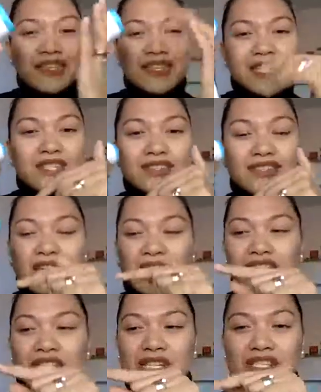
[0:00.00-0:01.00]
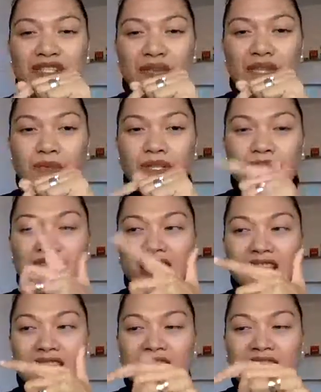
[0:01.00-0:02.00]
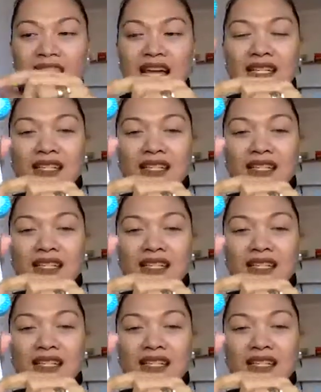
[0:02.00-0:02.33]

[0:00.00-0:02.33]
you need to change it, so it will indicate that.